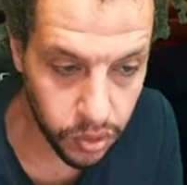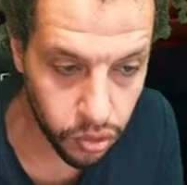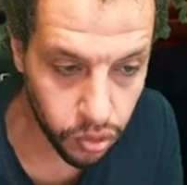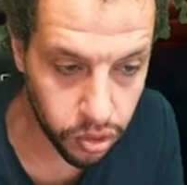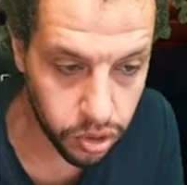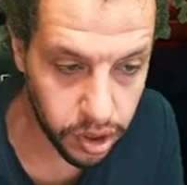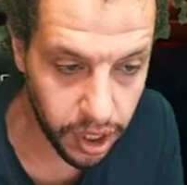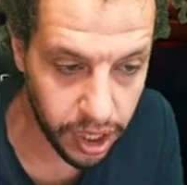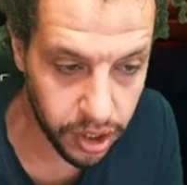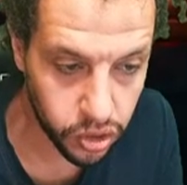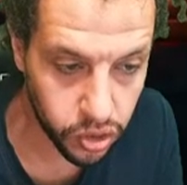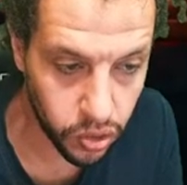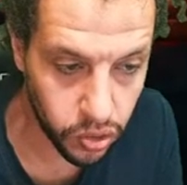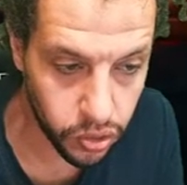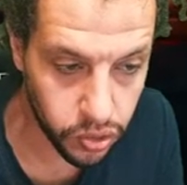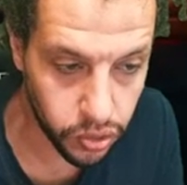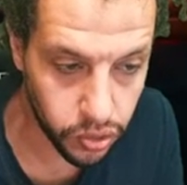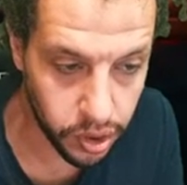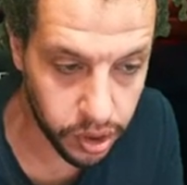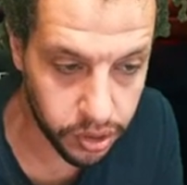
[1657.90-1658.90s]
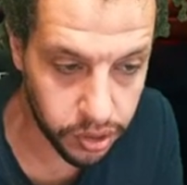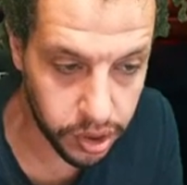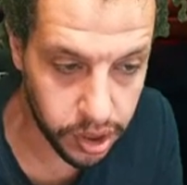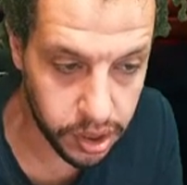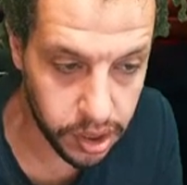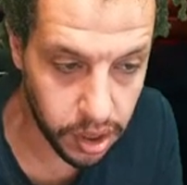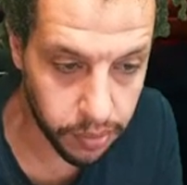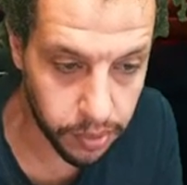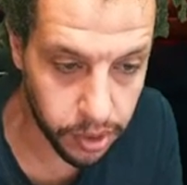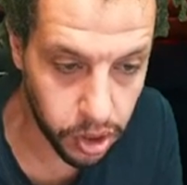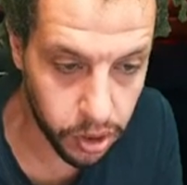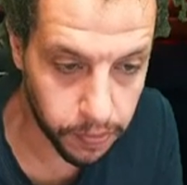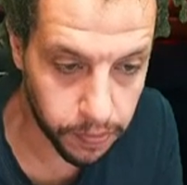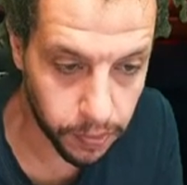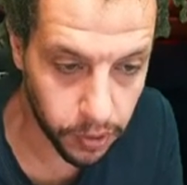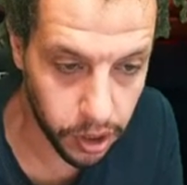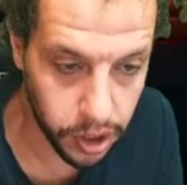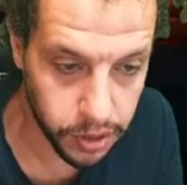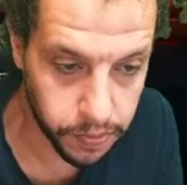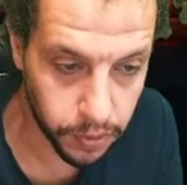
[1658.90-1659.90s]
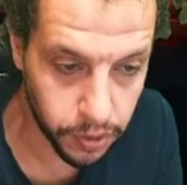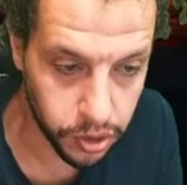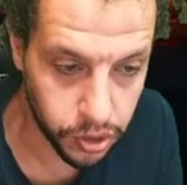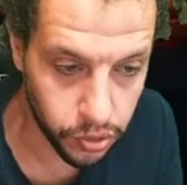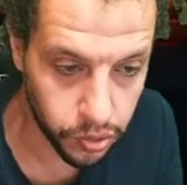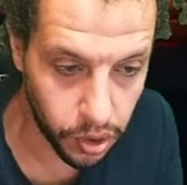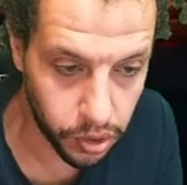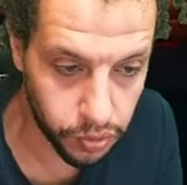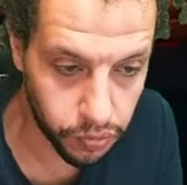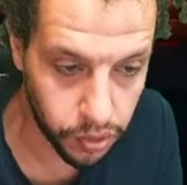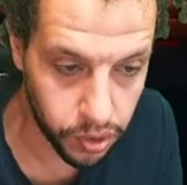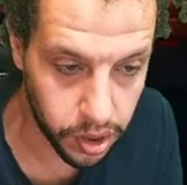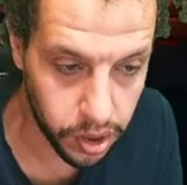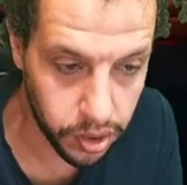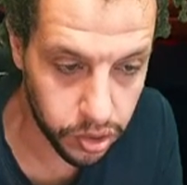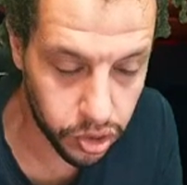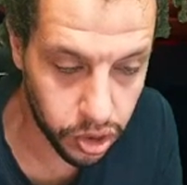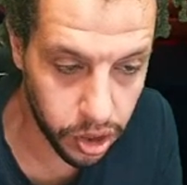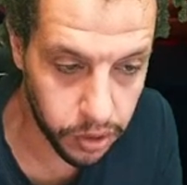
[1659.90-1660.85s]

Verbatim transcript: DoorDash also increased the menu price by 2 to 3